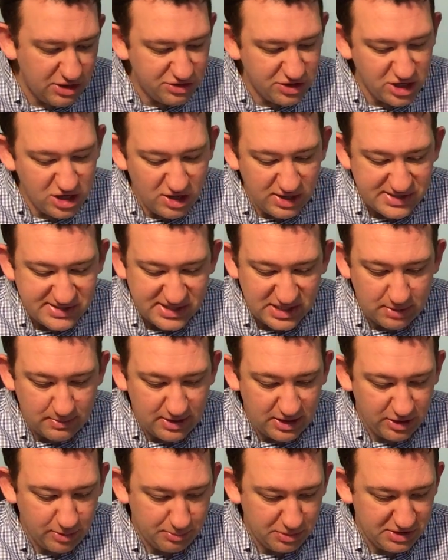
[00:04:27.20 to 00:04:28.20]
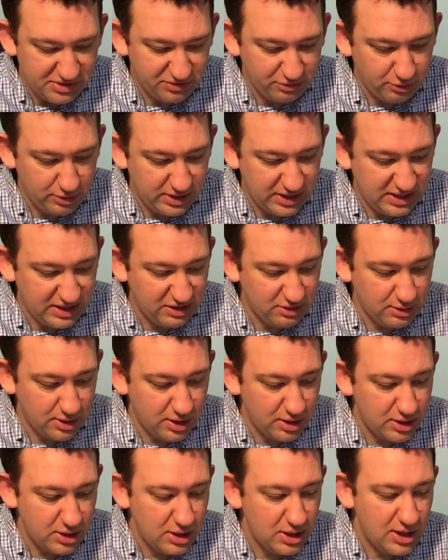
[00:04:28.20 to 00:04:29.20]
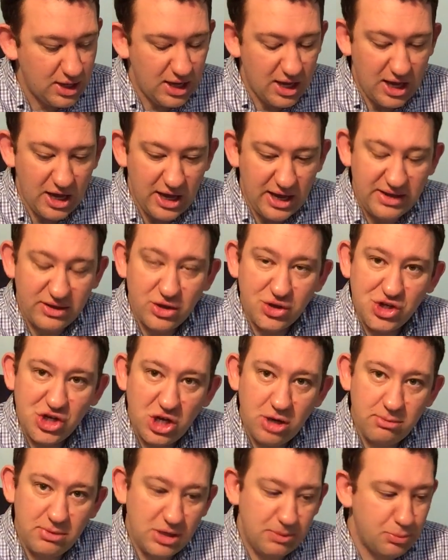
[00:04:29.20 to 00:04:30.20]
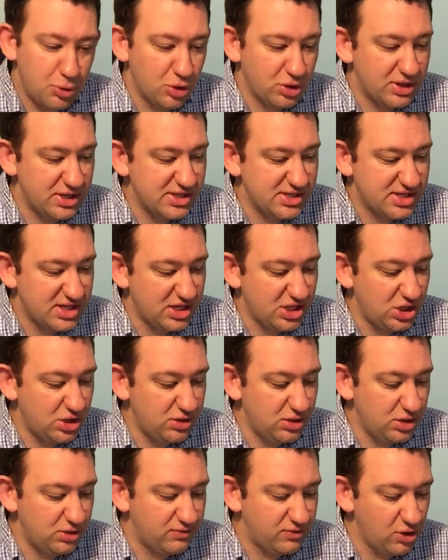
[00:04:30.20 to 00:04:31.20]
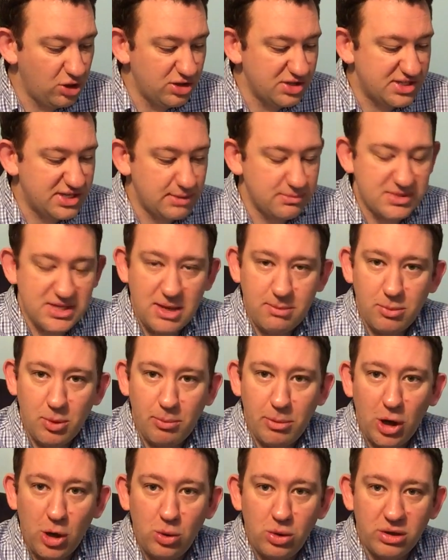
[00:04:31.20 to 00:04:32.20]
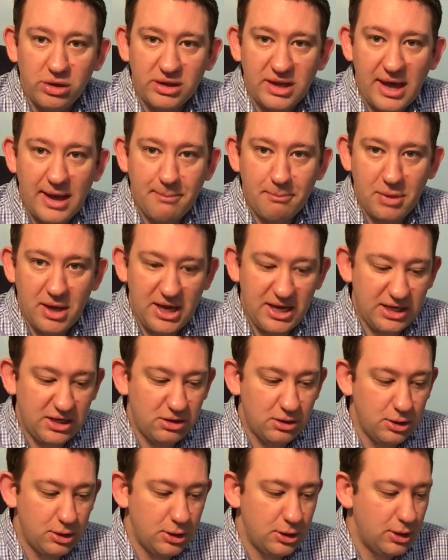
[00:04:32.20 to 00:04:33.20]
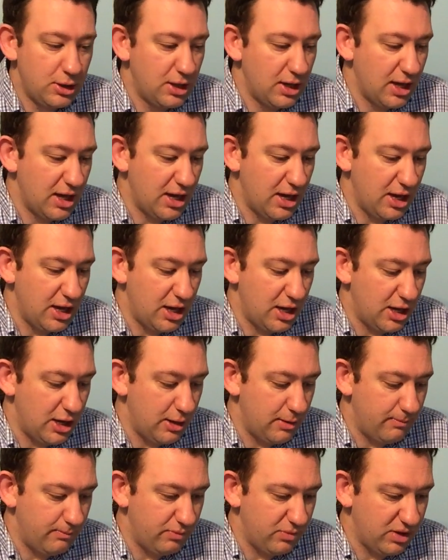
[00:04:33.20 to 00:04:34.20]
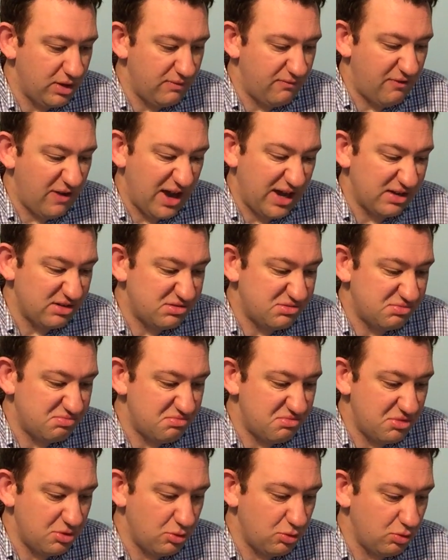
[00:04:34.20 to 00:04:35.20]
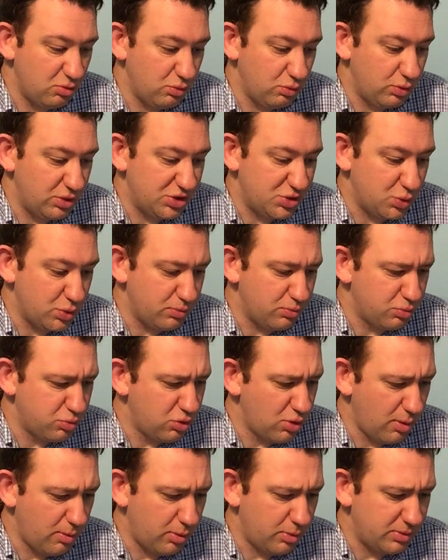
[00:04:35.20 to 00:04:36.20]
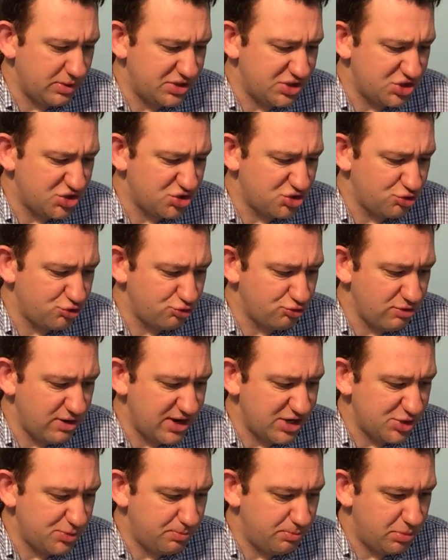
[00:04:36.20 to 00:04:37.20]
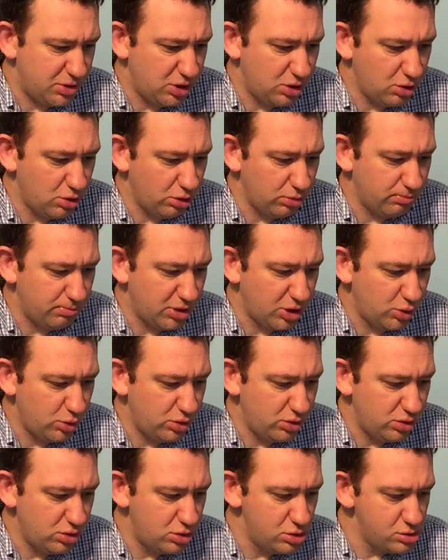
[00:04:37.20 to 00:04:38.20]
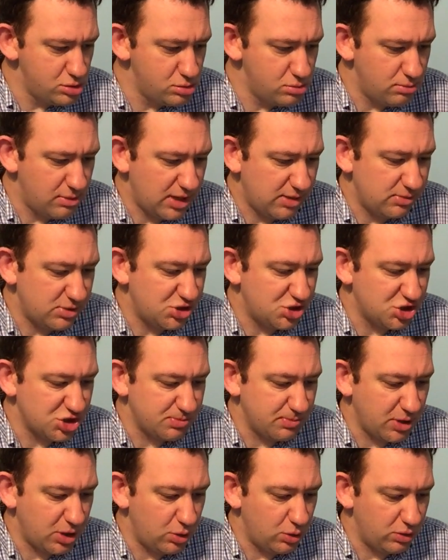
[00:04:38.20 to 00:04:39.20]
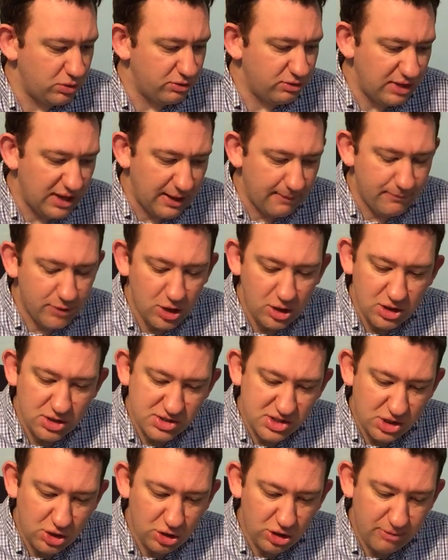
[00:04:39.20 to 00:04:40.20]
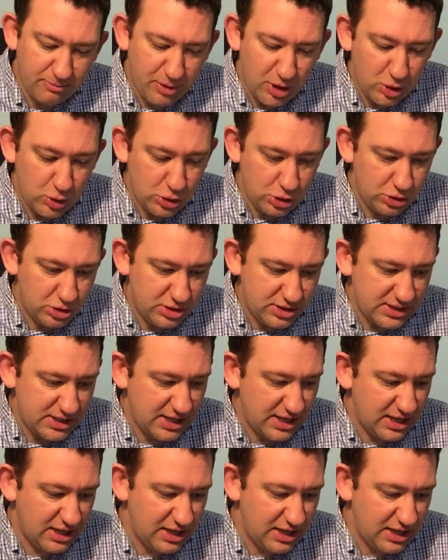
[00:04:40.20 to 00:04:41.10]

The nice thing about the Blitzkrieg era in the Germany book is that you've got the September Poland campaign. In fact, which would probably stretch beyond Poland. Maybe it's just Poland. Yeah. So you got the Poland